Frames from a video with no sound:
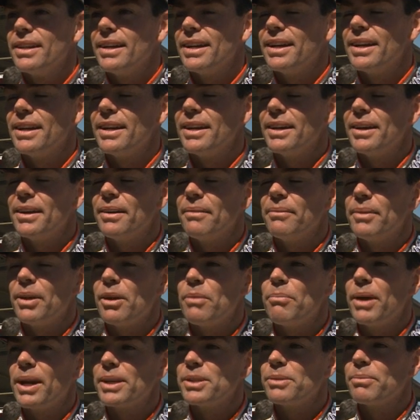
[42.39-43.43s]

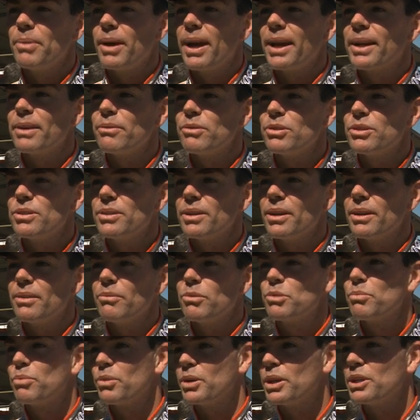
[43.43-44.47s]
Back to back, it
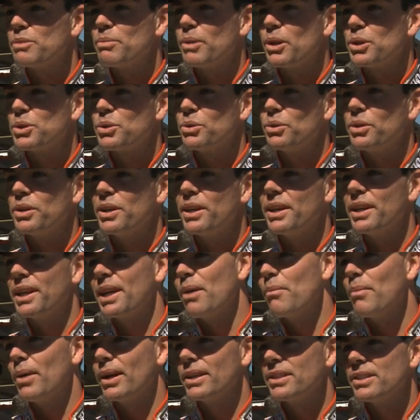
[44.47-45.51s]
was pretty special, and then to
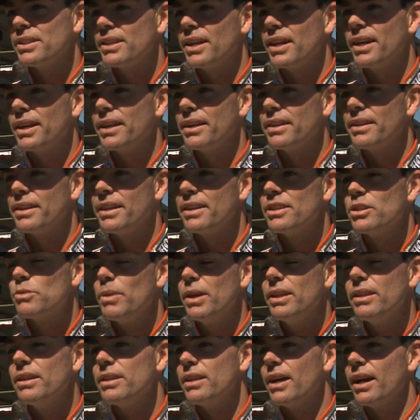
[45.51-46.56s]
come back today and
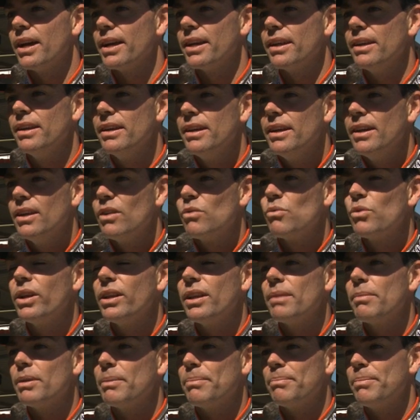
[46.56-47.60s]
spend the day
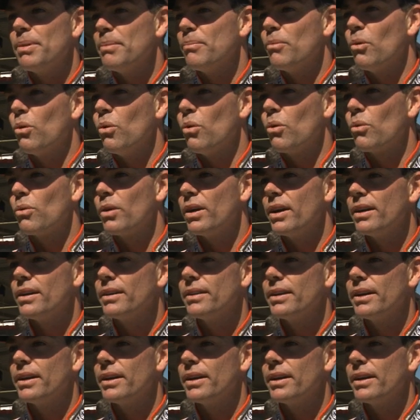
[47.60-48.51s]
really a bit more,